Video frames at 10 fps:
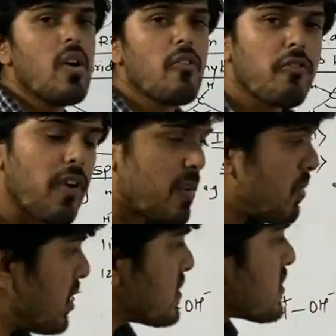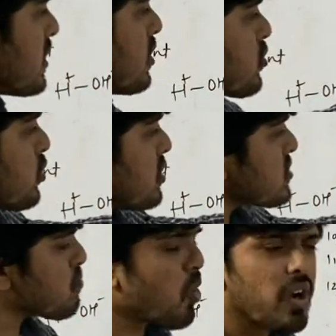5 minutes. So
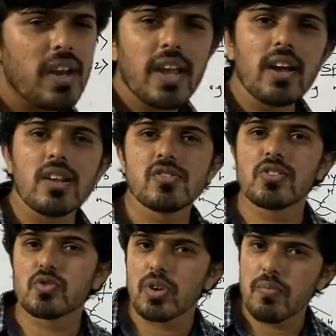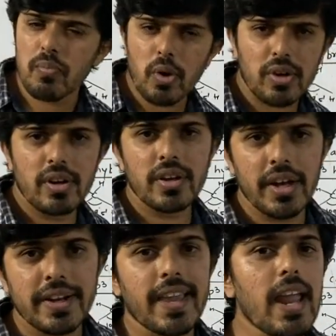this bond angle is also important.
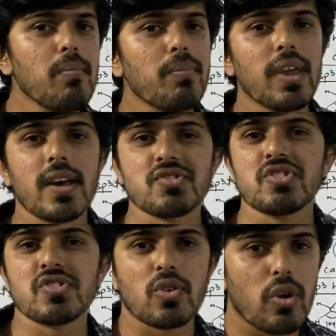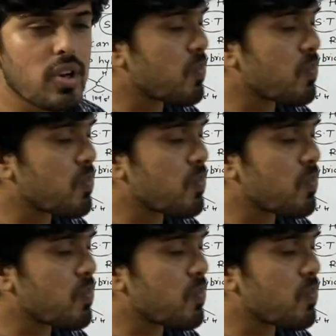It can be asked as a corner